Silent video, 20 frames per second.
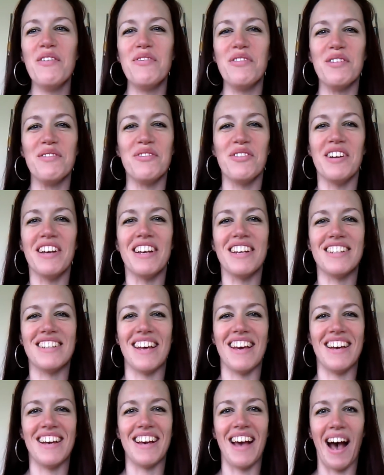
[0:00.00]
for freak's
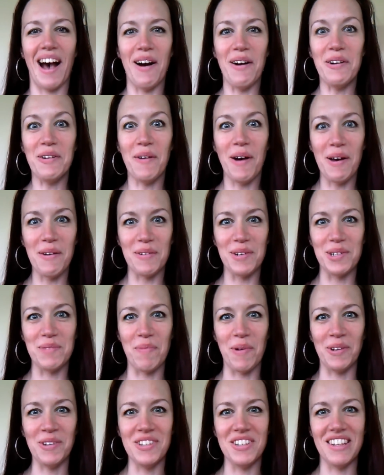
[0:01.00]
sake, how do I
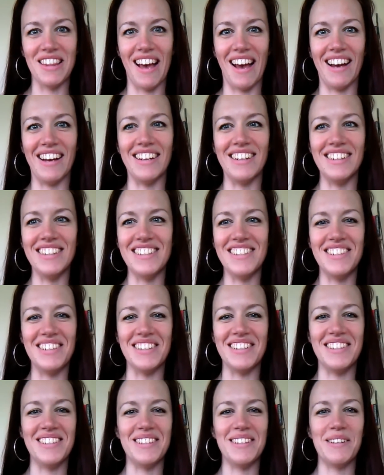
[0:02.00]
respond to that?
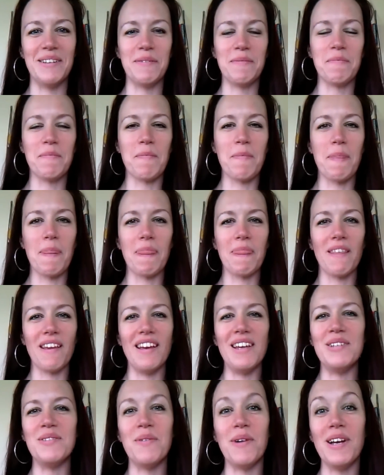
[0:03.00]

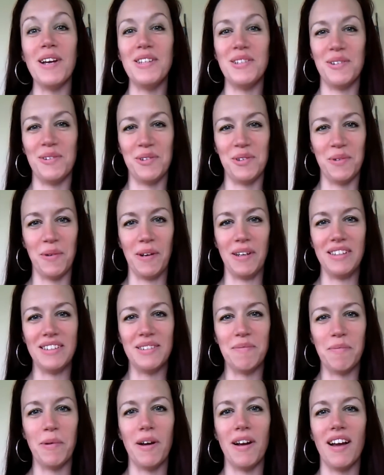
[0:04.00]
It's way too
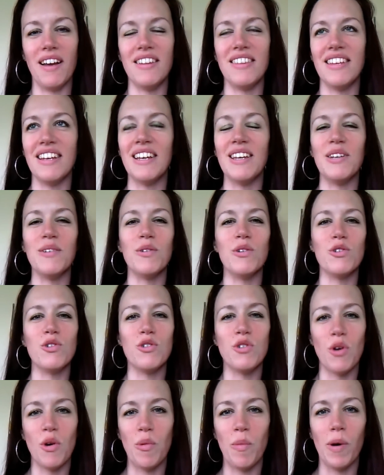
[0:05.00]
sweet, but I thank you all
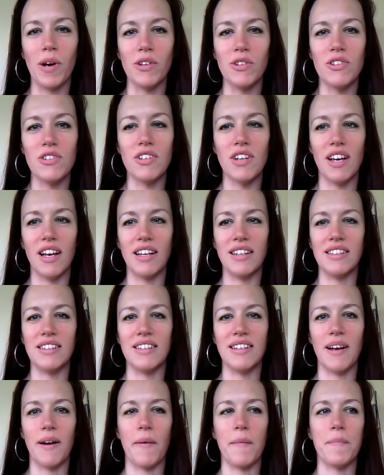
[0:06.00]
so much.
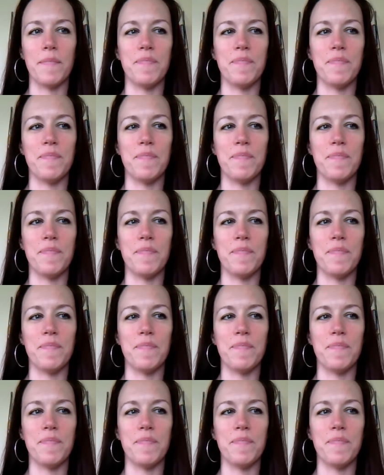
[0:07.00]
And